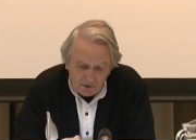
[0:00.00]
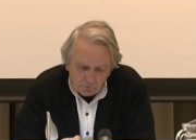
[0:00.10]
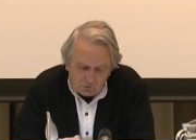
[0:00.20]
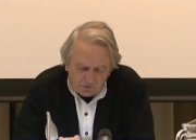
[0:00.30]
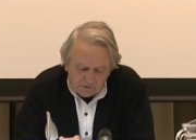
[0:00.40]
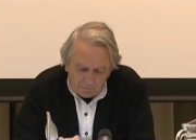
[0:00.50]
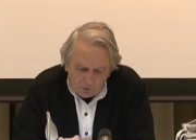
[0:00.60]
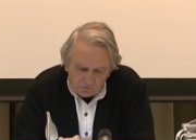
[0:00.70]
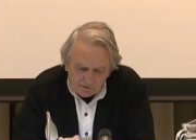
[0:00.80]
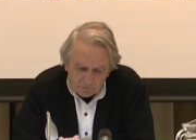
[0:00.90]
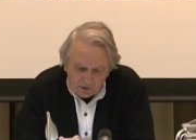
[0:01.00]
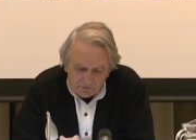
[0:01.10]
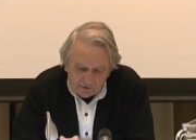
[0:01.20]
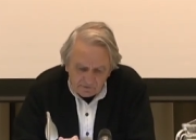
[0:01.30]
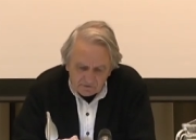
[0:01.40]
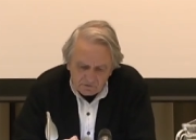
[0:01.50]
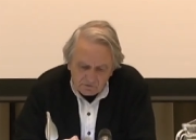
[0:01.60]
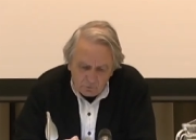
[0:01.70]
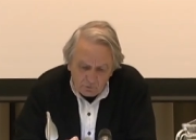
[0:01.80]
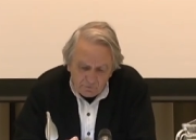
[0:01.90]
to the symbols and
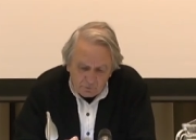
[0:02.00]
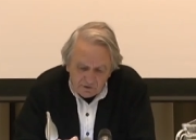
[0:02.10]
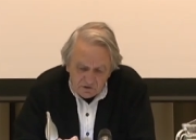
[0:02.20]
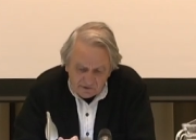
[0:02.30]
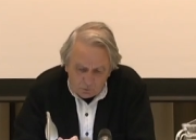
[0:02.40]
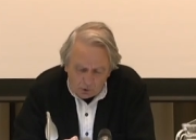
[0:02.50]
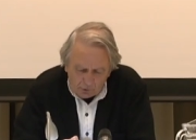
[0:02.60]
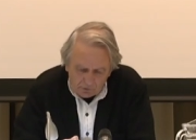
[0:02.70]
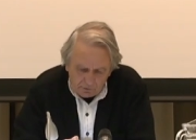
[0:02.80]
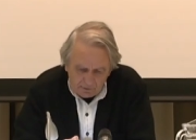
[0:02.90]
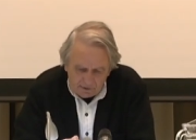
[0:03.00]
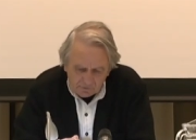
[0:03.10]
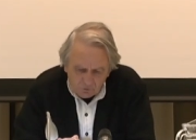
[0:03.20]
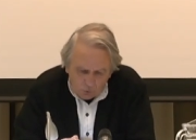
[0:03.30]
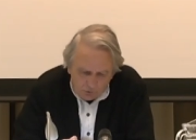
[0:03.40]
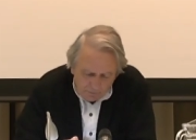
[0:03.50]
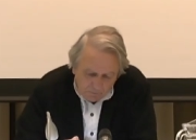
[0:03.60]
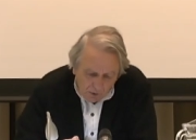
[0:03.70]
references with which they work. End of quote